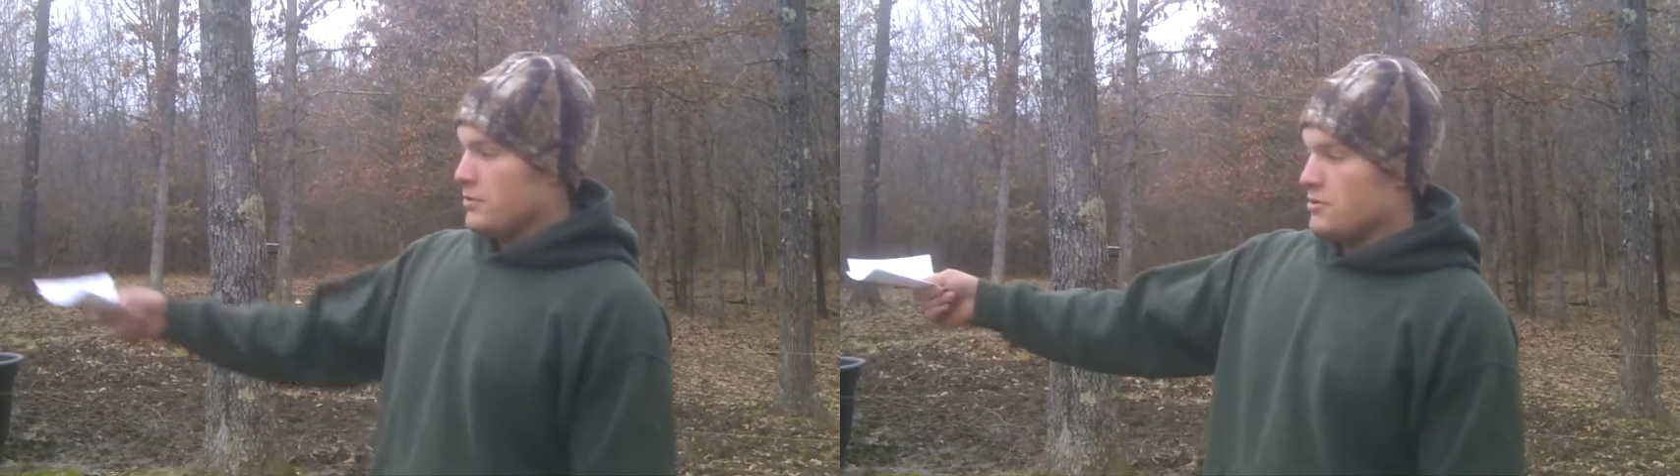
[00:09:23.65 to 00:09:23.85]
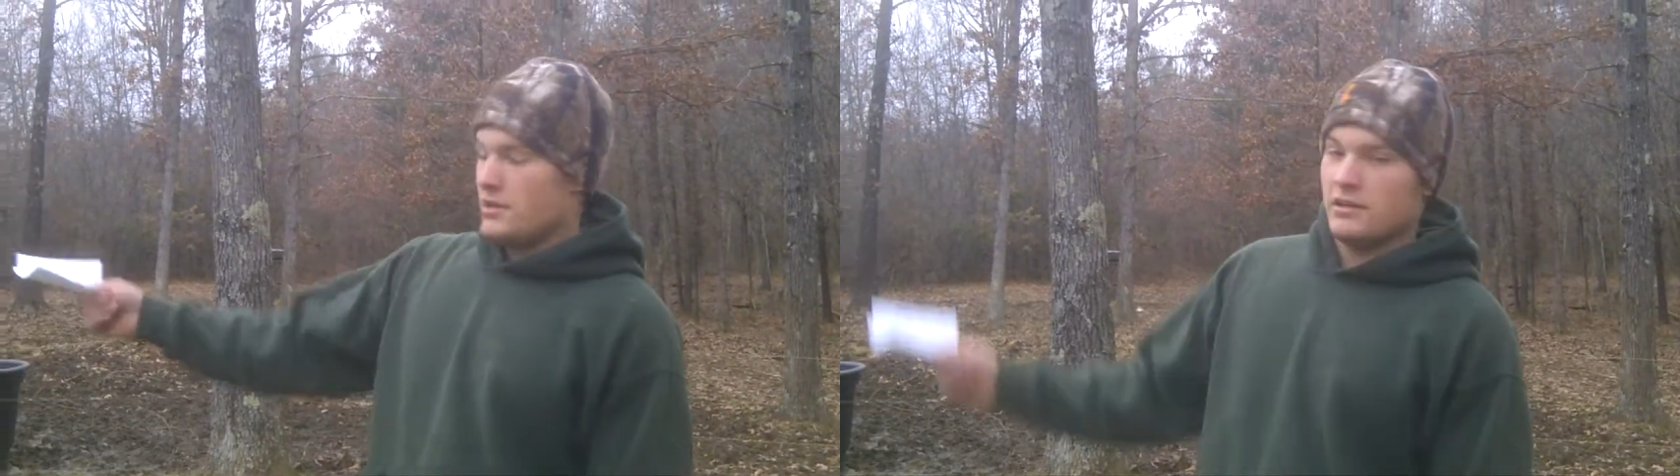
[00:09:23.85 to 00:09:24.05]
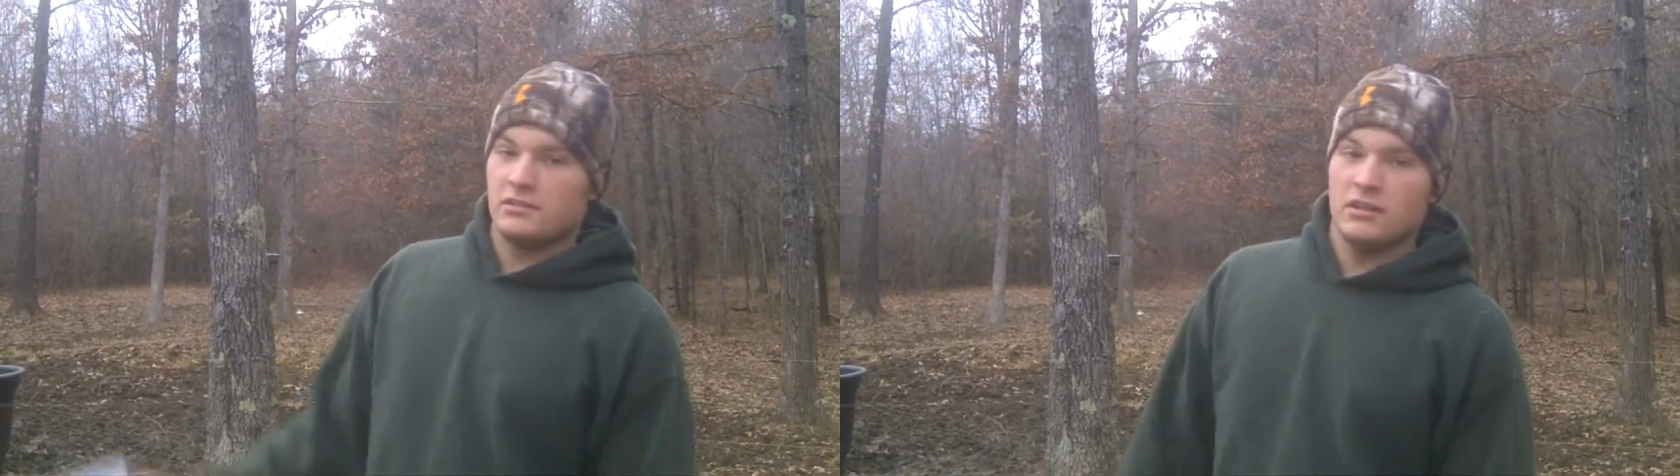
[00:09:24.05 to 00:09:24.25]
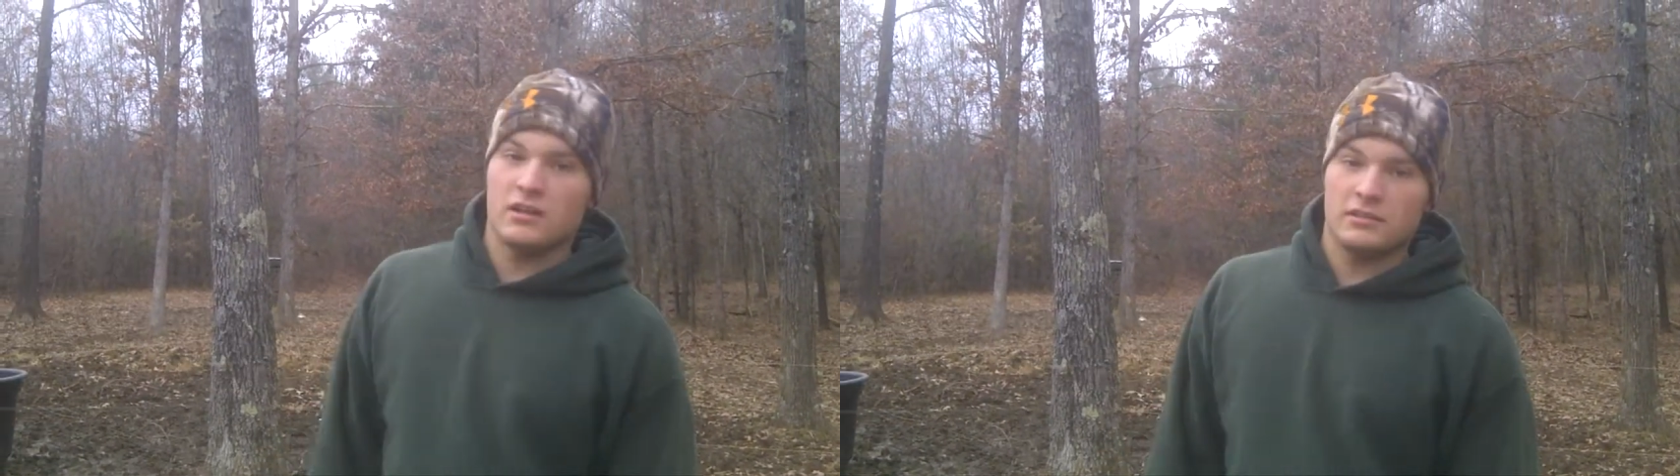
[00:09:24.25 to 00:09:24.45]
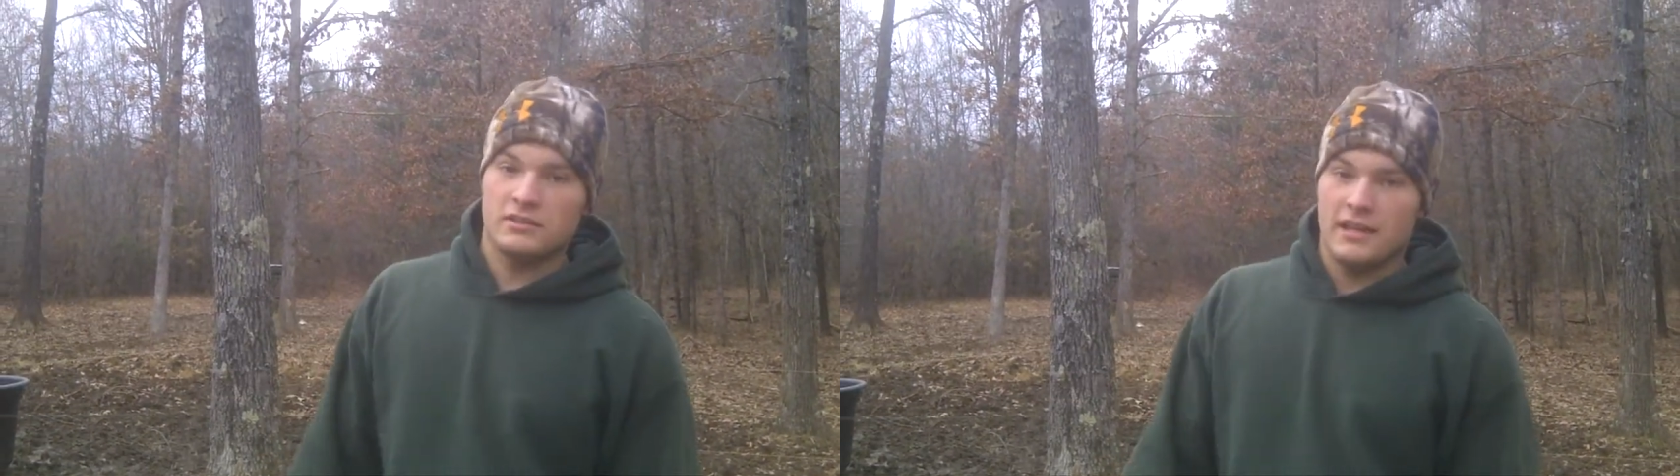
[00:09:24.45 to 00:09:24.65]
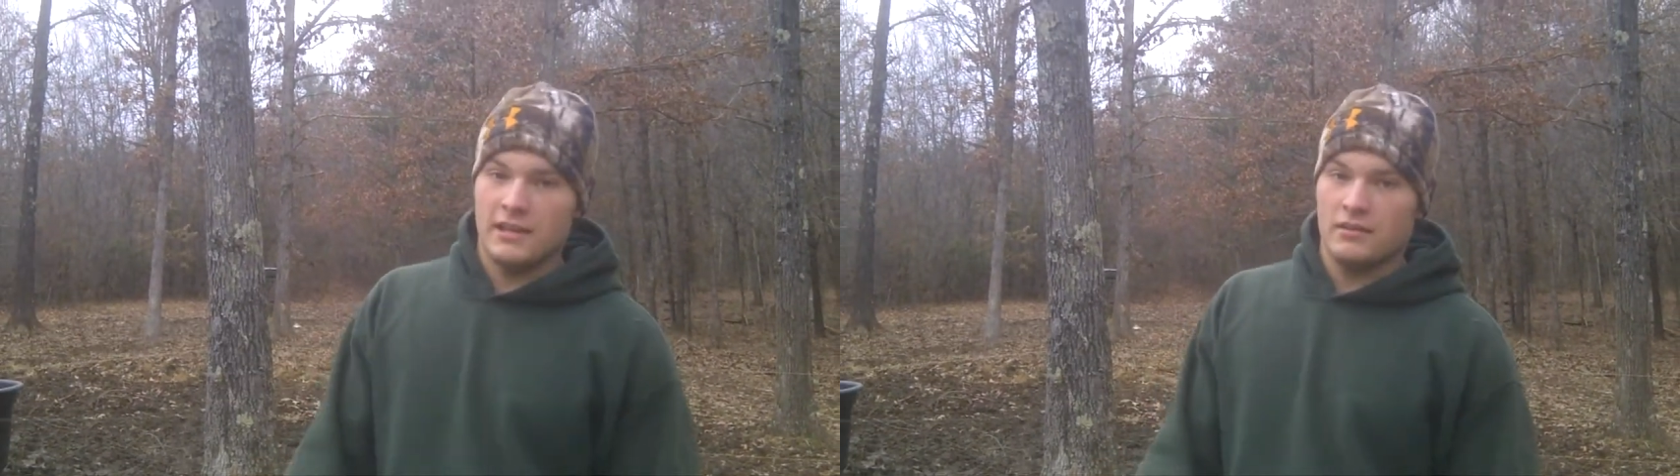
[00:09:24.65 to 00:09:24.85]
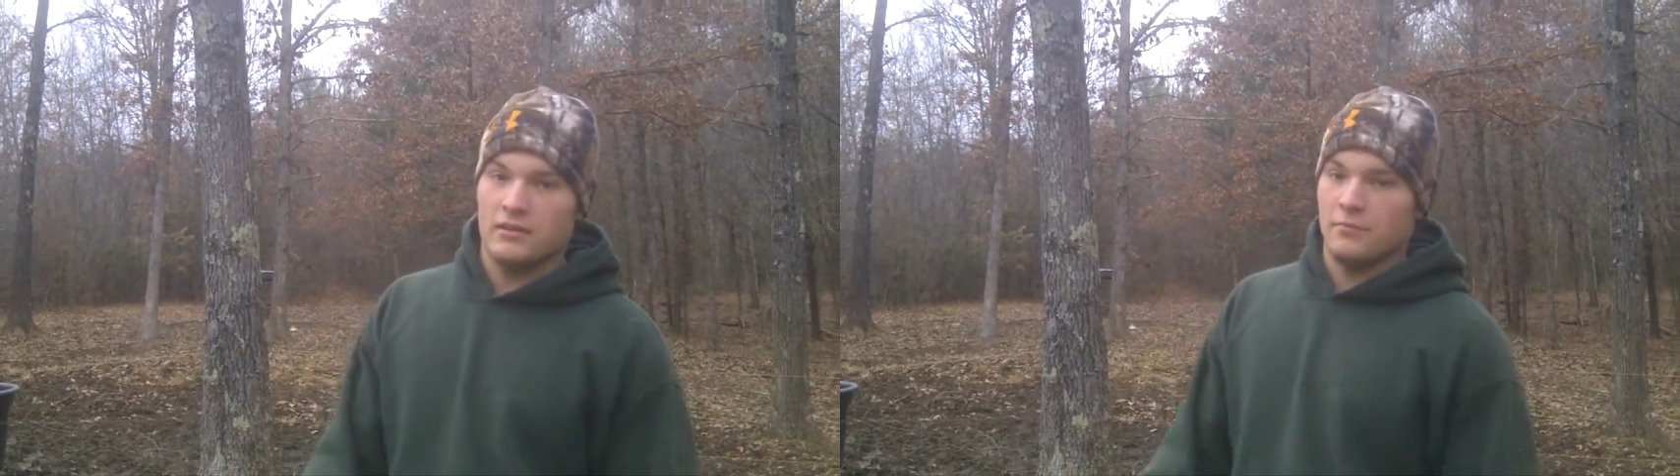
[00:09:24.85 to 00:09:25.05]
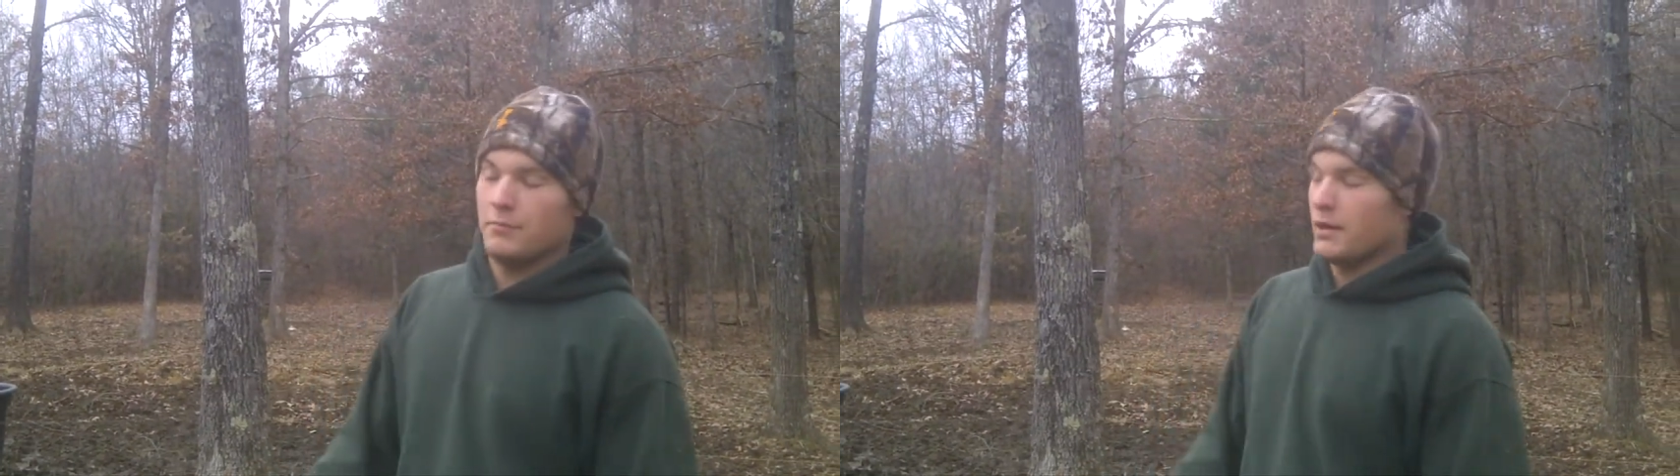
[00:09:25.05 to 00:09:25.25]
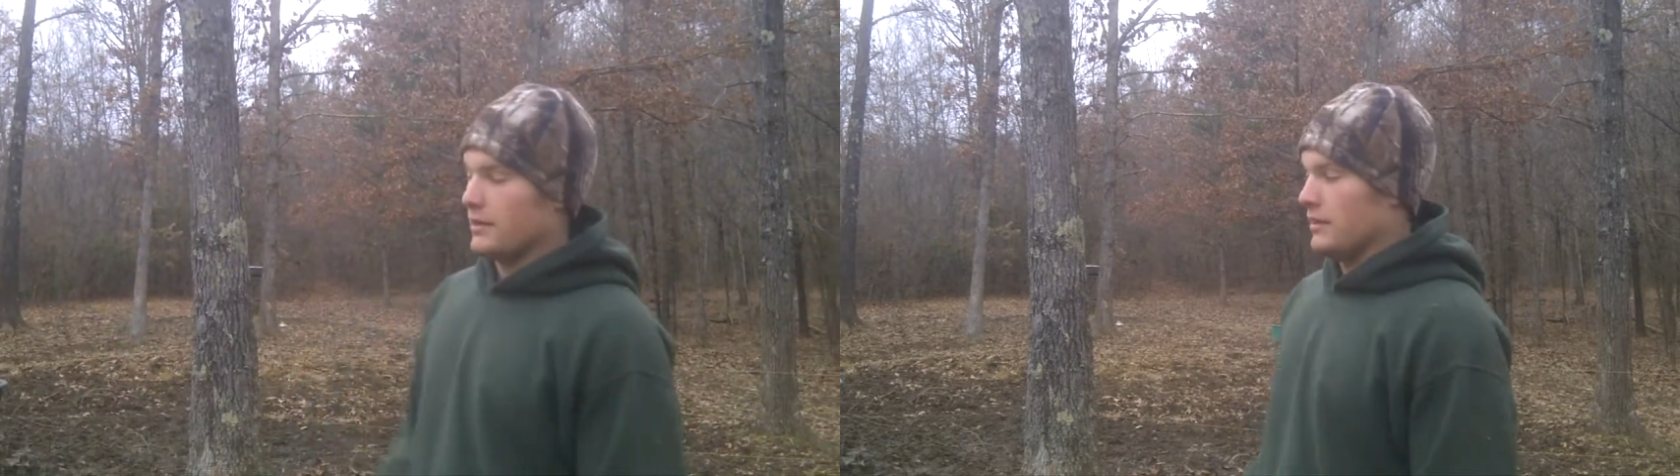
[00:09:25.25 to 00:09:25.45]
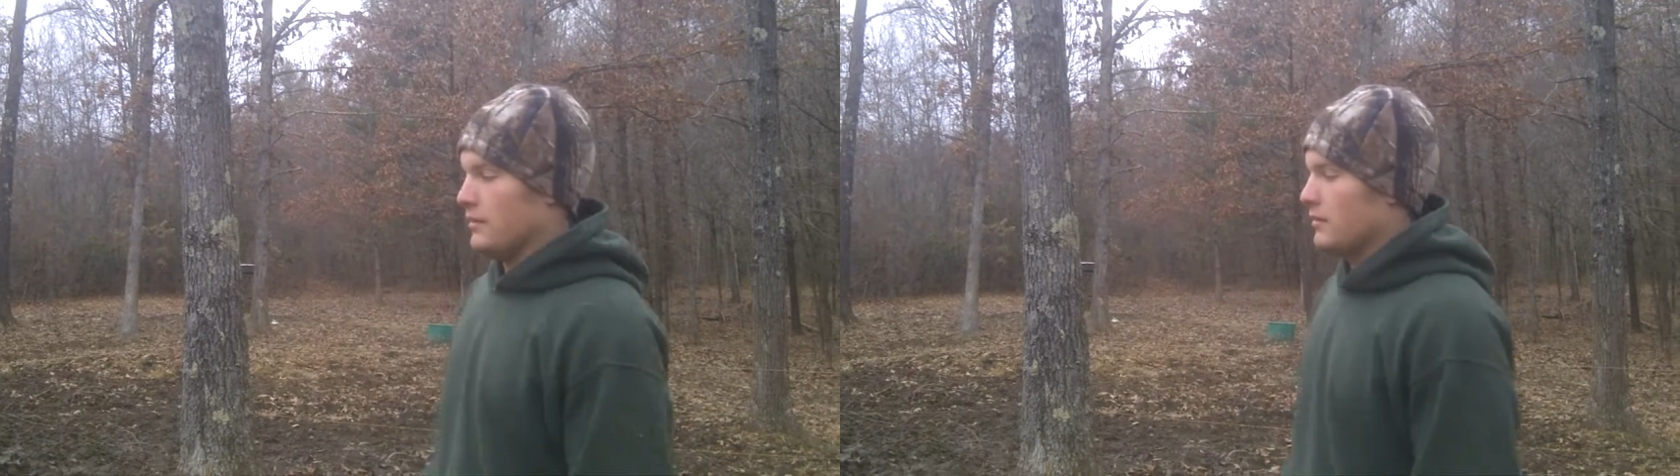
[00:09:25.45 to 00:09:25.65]
you need a socket set, a
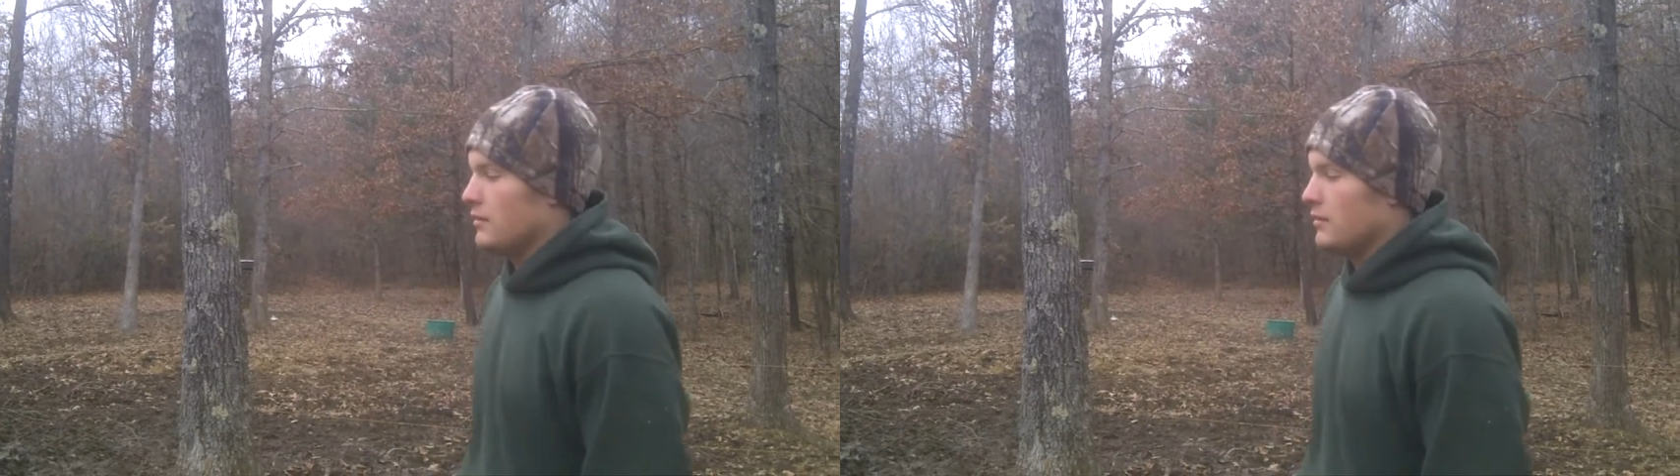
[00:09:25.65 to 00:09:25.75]
bucket,